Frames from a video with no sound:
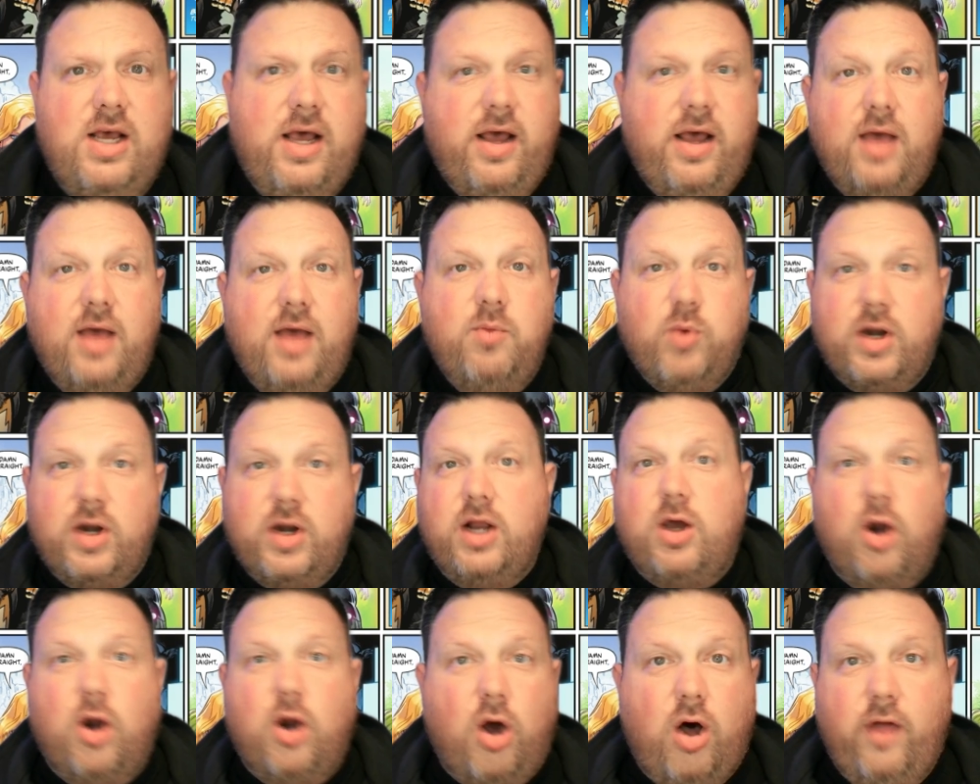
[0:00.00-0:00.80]
We're going
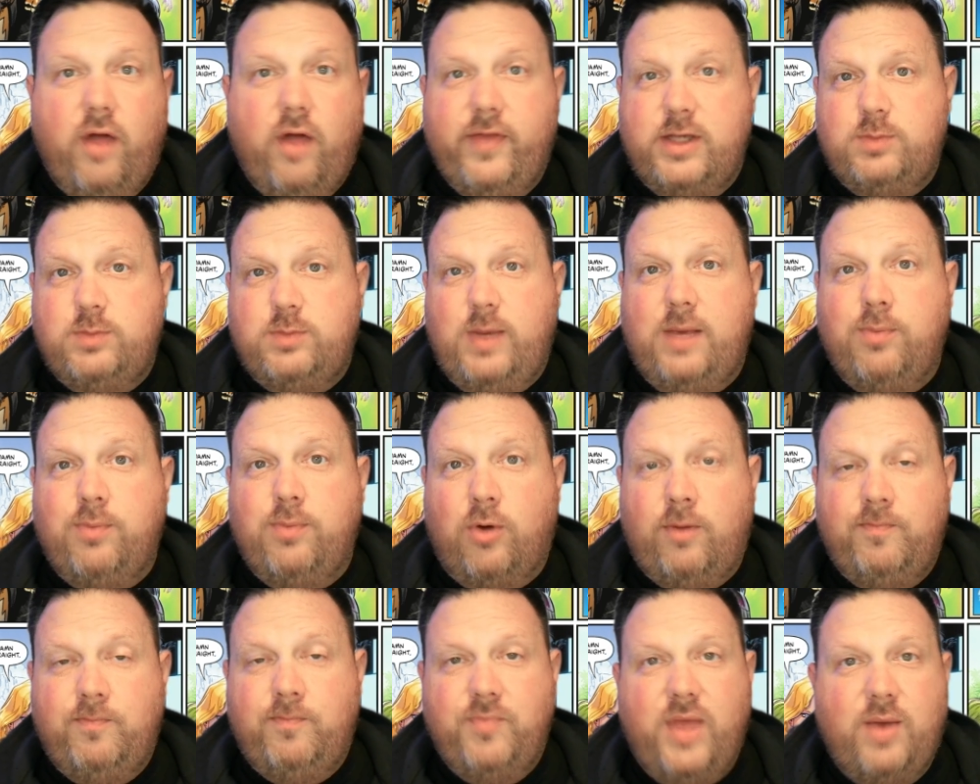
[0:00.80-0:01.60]
to go to all these
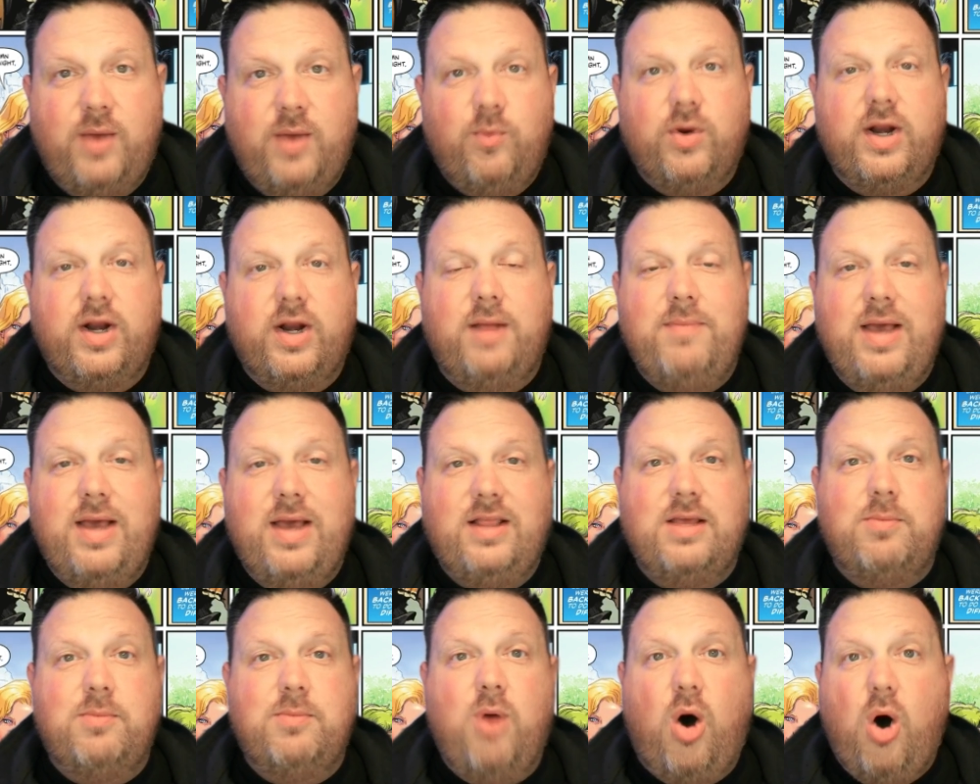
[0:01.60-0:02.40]
people and we're going to make
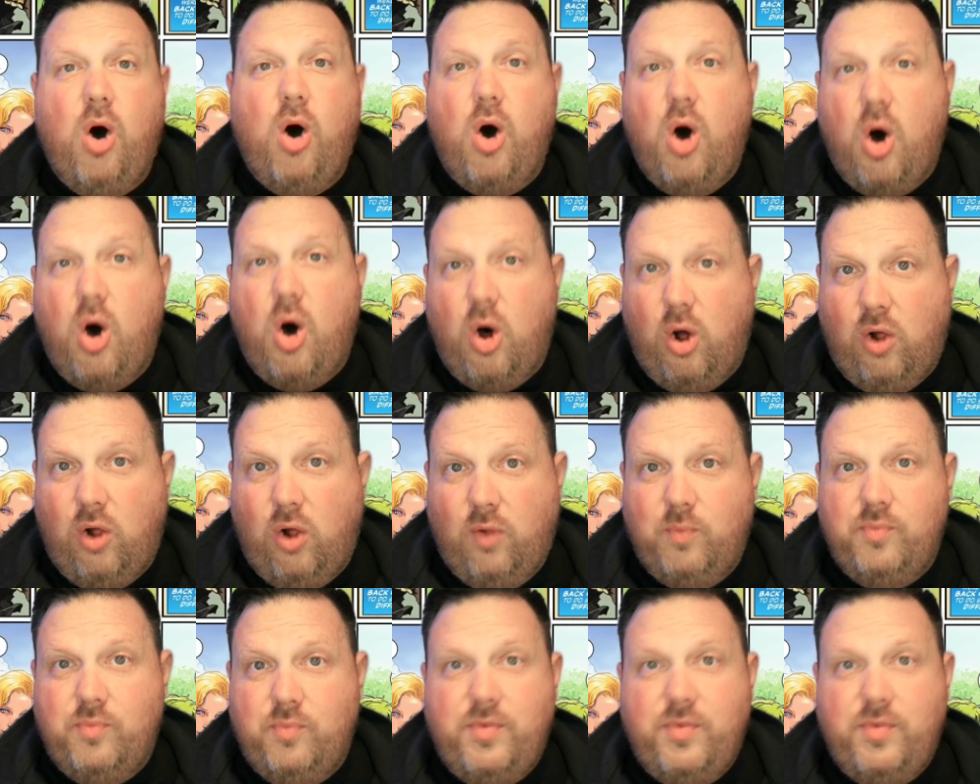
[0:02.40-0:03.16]
them all,